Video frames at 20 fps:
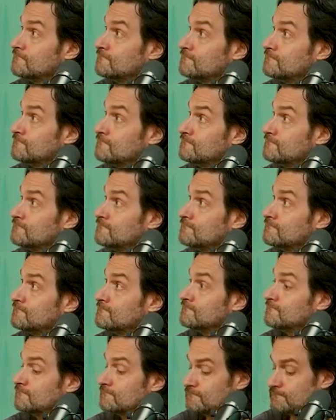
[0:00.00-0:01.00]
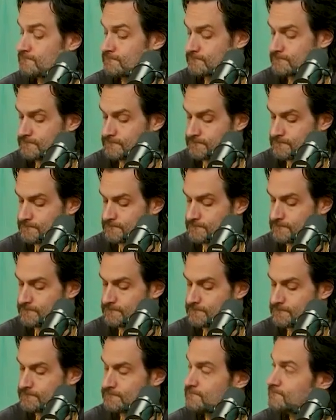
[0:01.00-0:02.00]

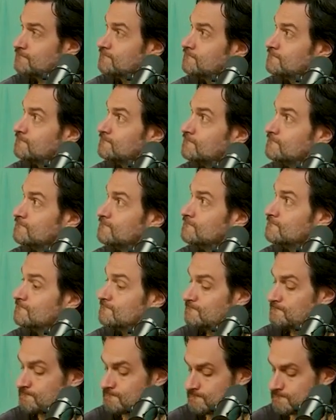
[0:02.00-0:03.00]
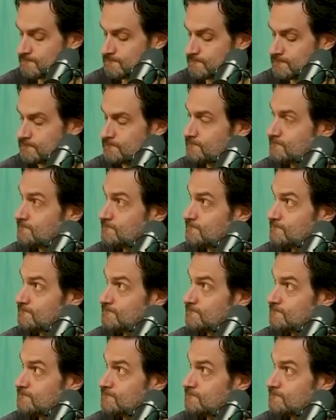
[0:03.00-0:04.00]

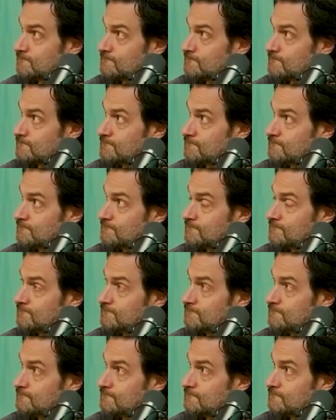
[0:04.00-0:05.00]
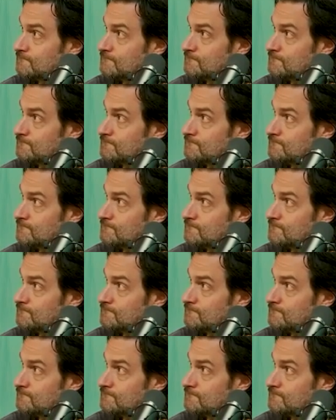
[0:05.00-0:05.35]
No words are spoken by the person on screen.